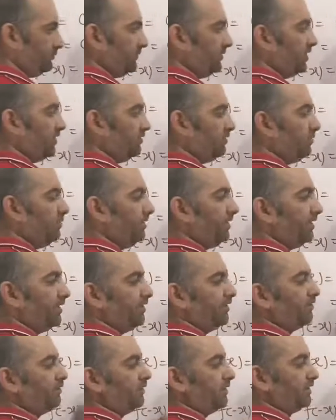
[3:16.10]
It will be
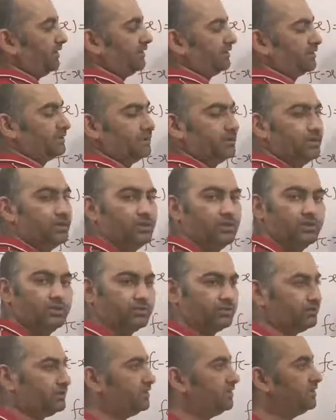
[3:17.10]
continued like that.
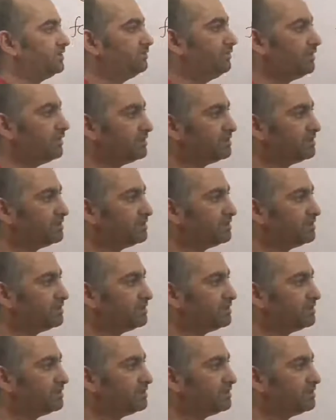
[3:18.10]
So this is what,